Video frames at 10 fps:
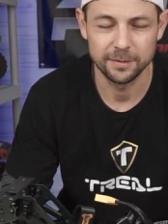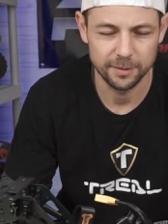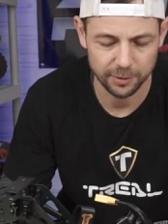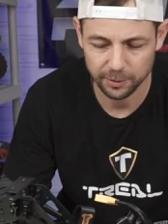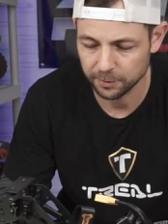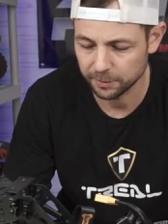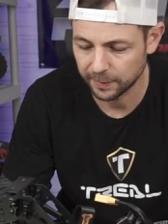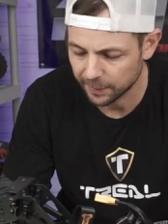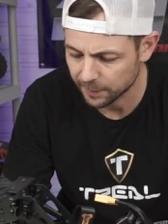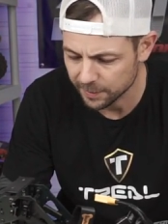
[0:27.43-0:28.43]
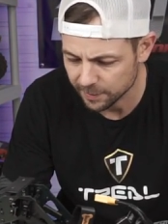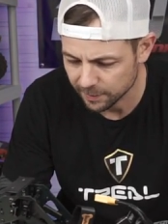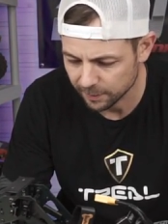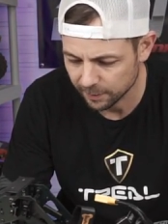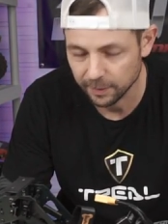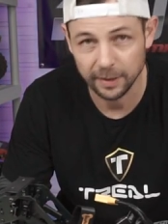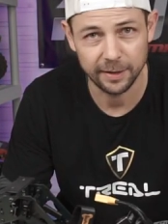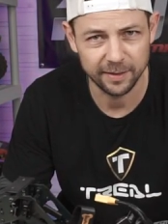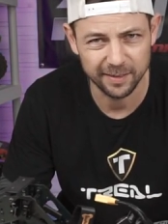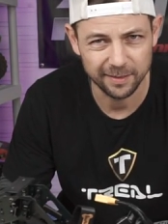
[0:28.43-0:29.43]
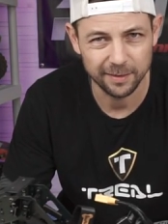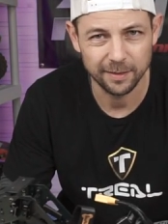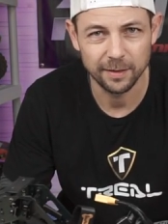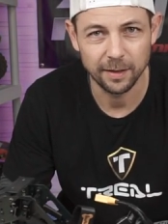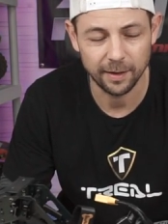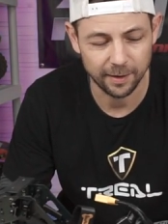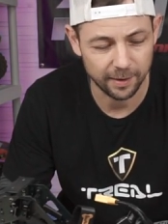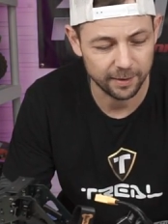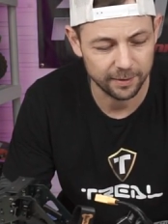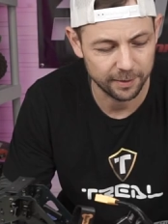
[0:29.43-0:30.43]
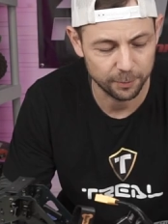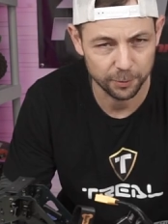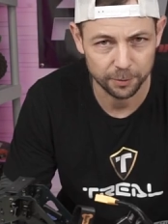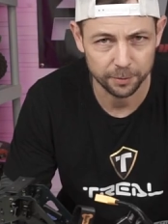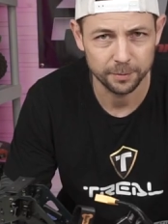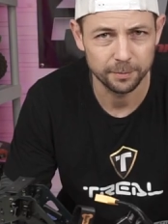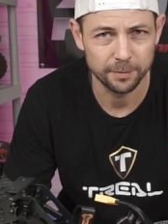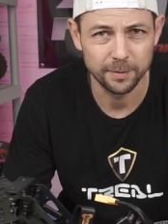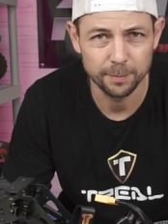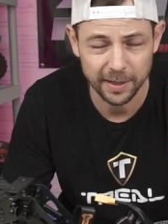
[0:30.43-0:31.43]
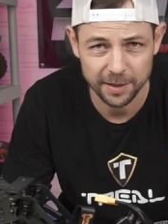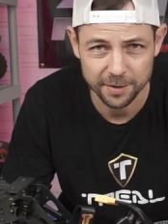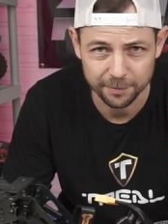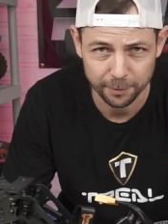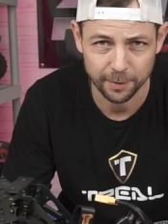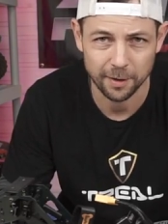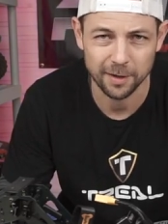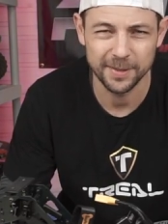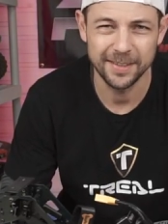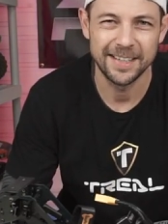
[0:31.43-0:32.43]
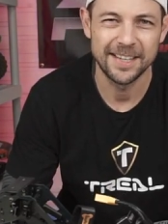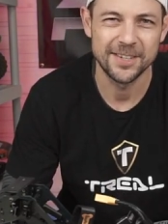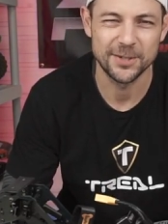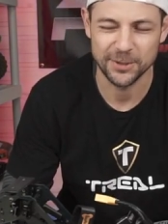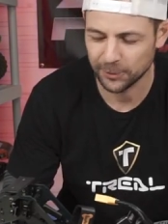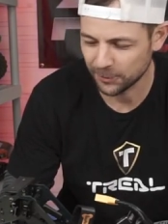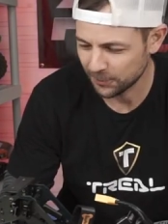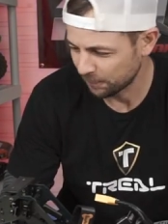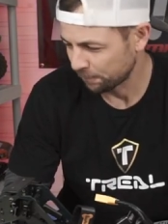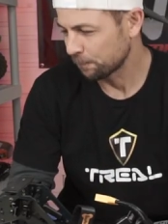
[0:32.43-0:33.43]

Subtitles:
So anyways, again, I got a real passion for the hobby. So